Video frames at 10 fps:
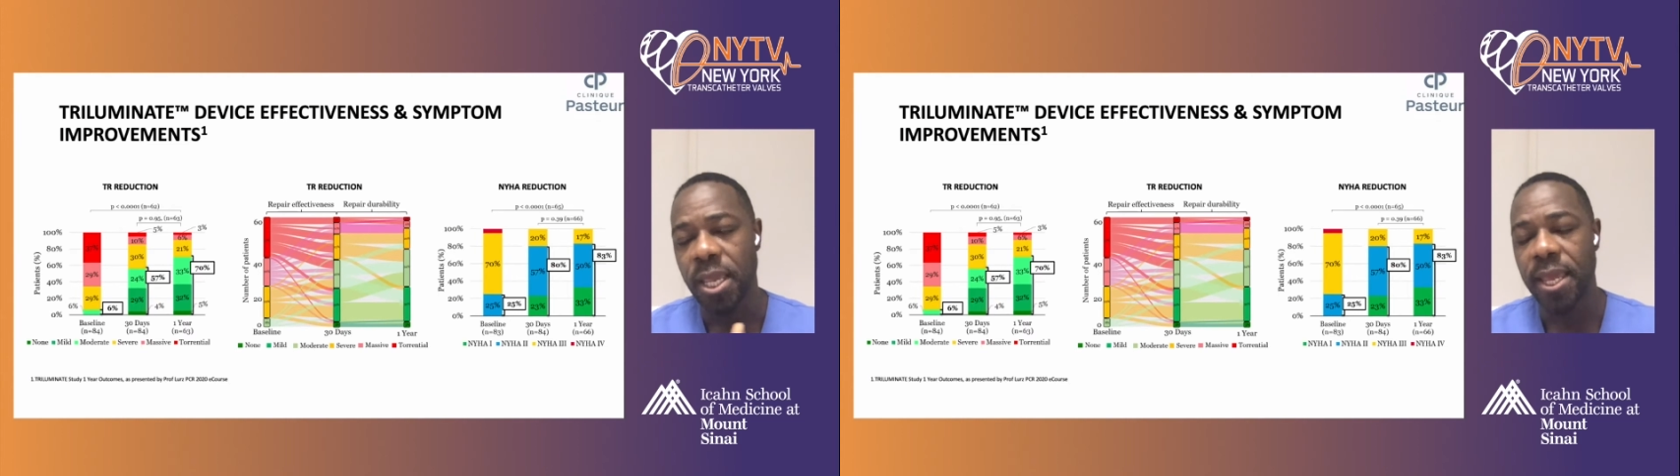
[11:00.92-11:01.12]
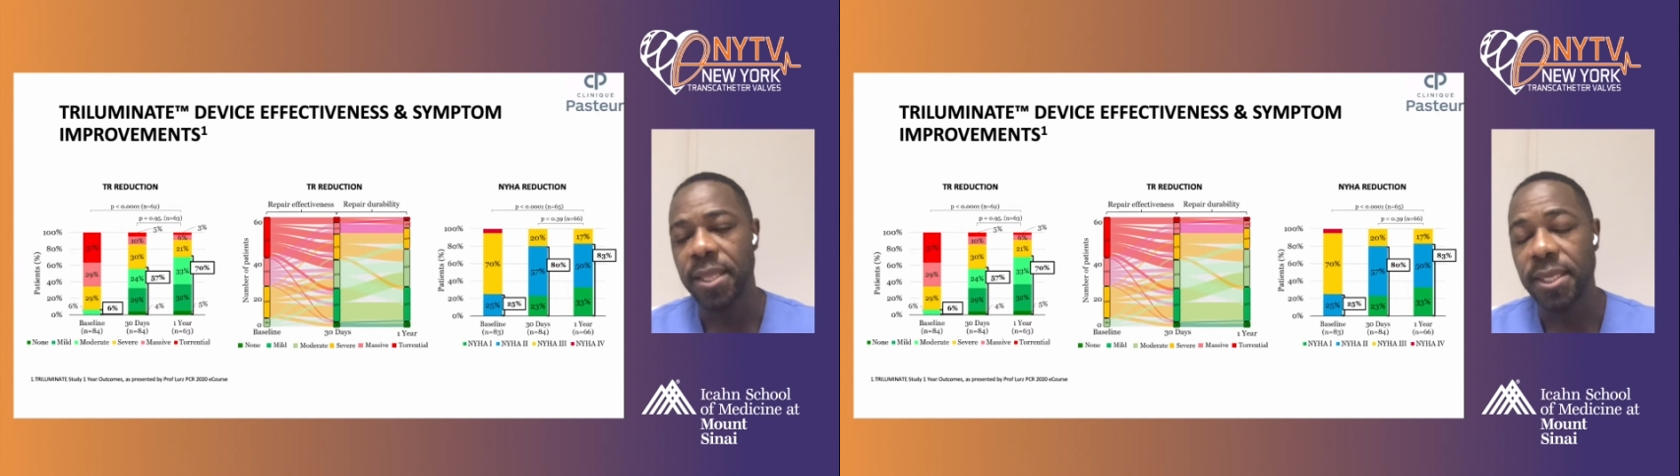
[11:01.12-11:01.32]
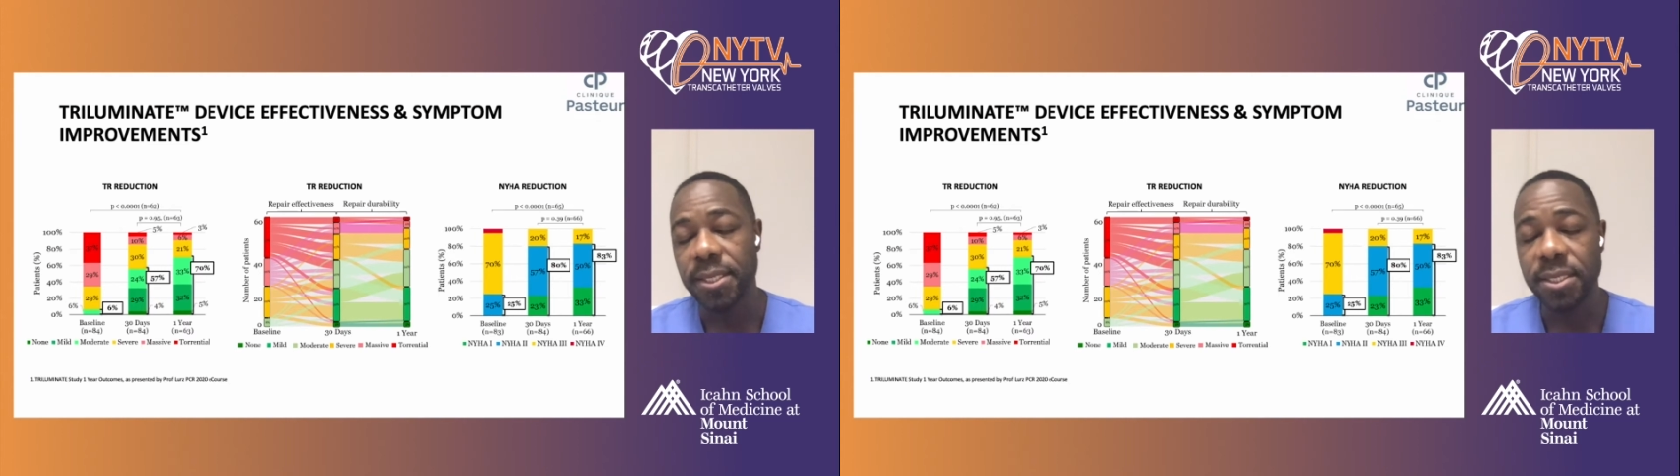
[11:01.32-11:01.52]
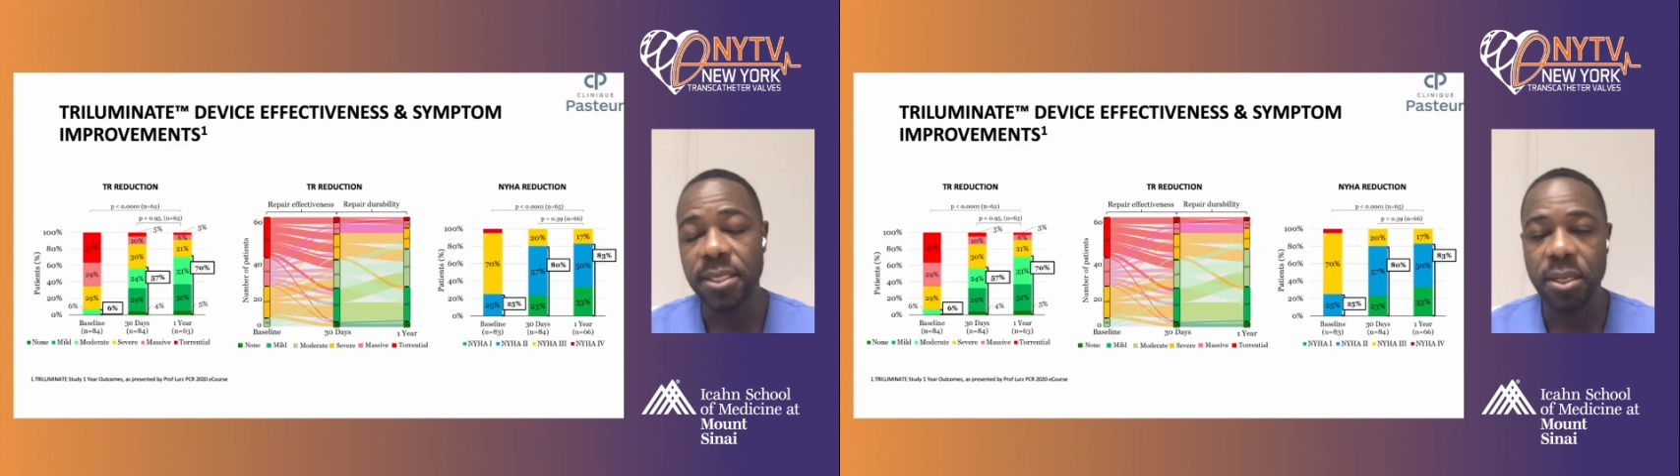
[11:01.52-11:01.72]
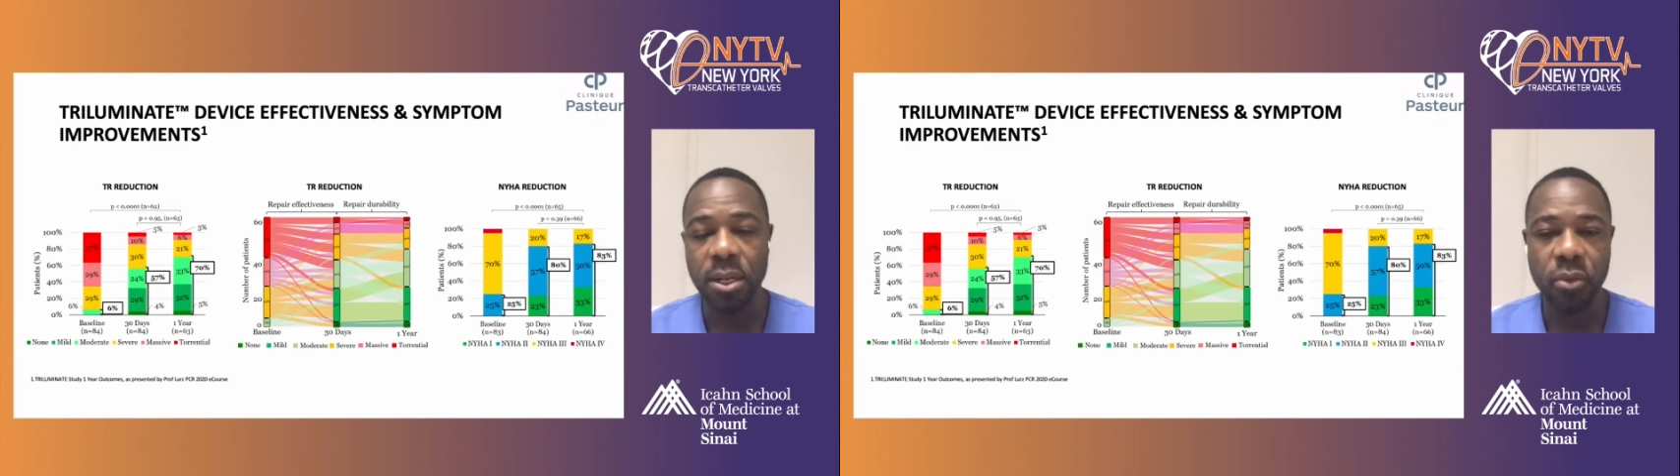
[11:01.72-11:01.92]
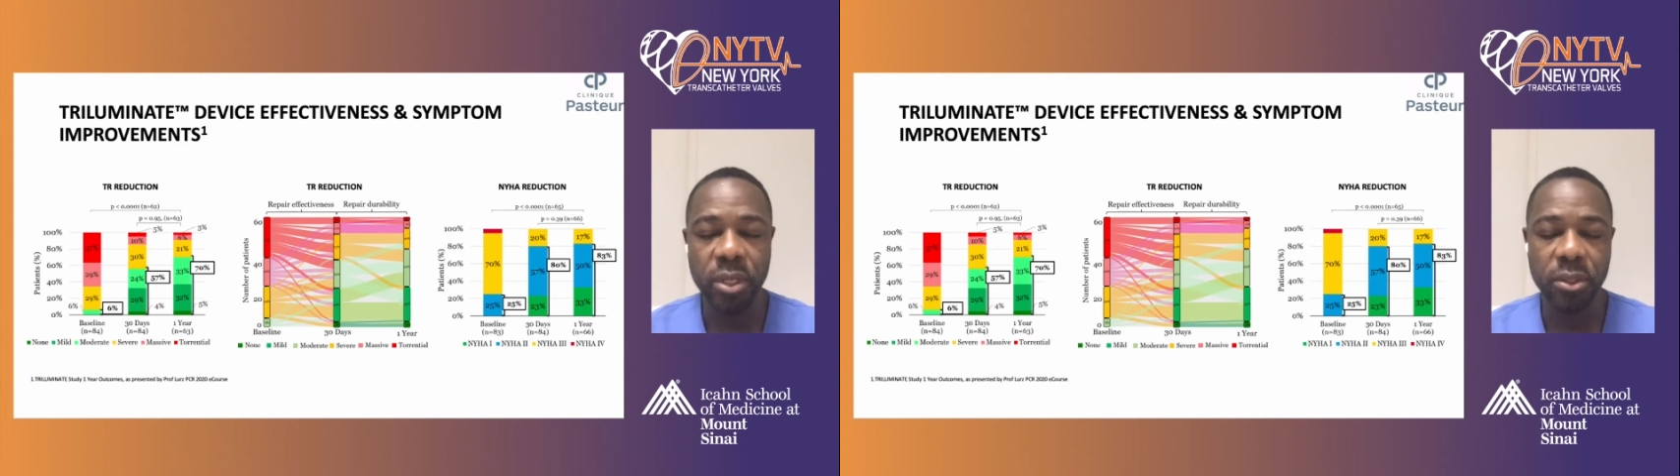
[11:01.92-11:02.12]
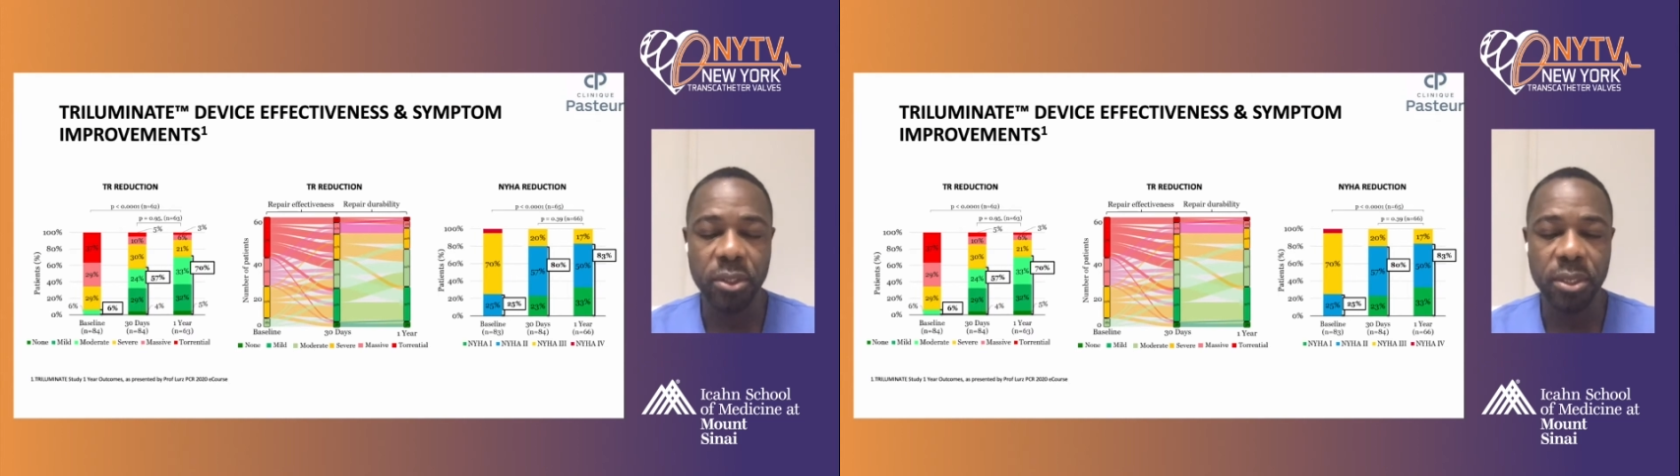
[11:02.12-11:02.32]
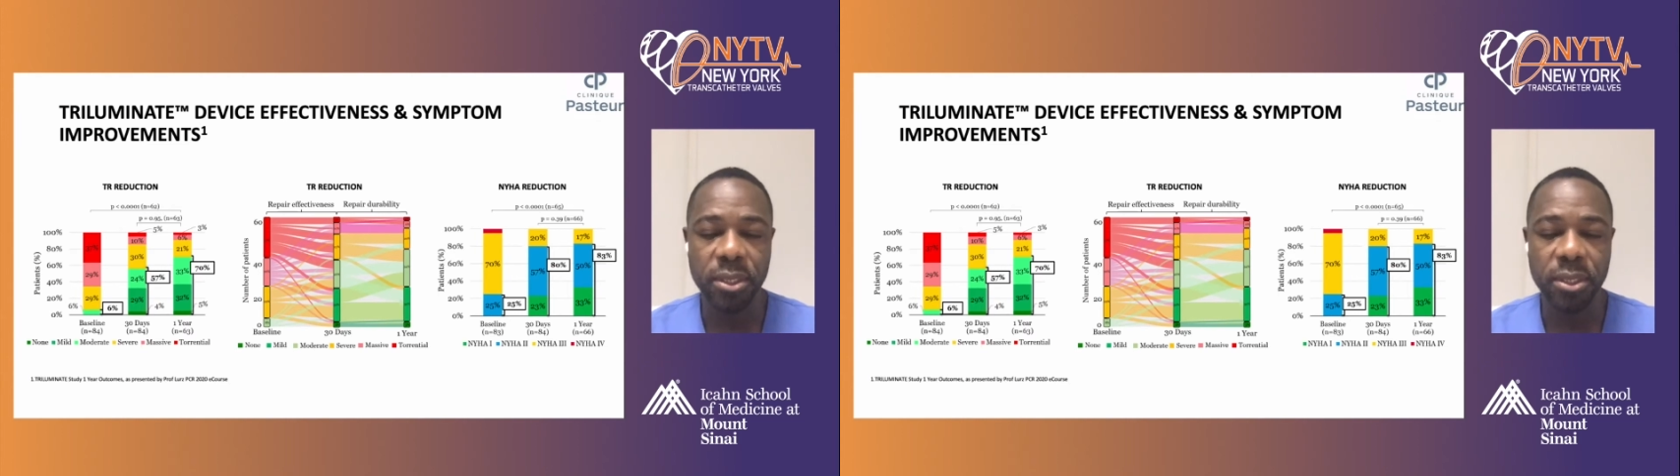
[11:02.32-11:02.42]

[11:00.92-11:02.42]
And this TR reduction